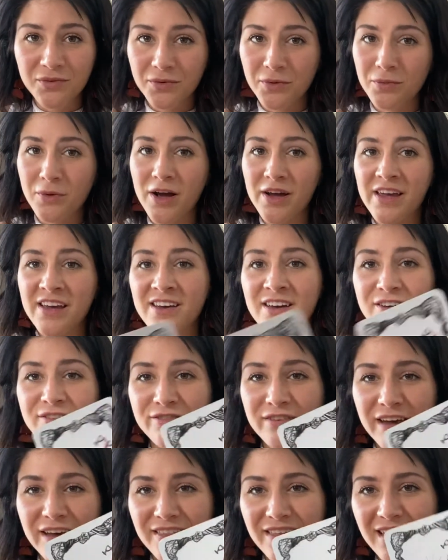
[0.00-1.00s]
We're walking on
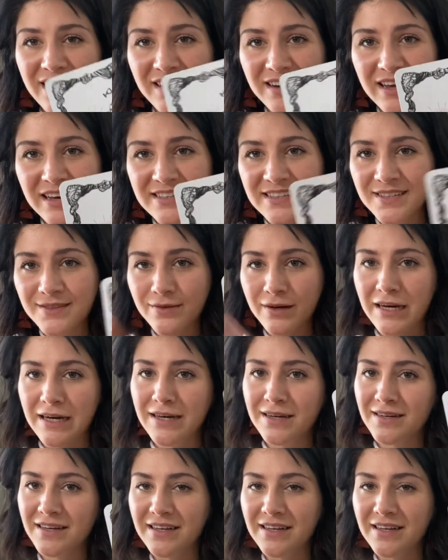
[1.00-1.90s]
faith. And guess what?